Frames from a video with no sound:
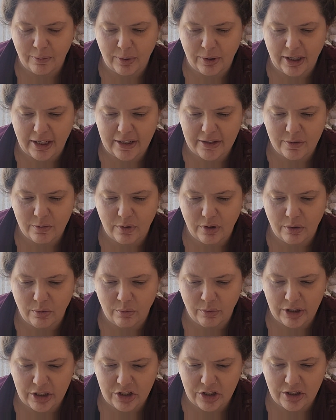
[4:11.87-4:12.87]
place with
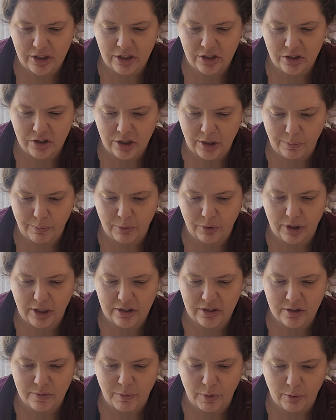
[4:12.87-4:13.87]
which the shepherd
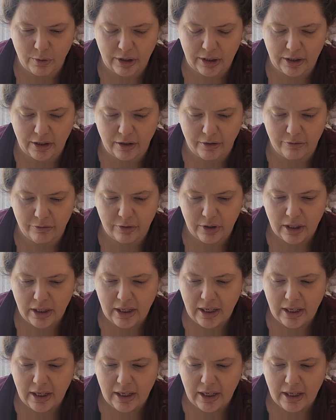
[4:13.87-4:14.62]
had spoken of,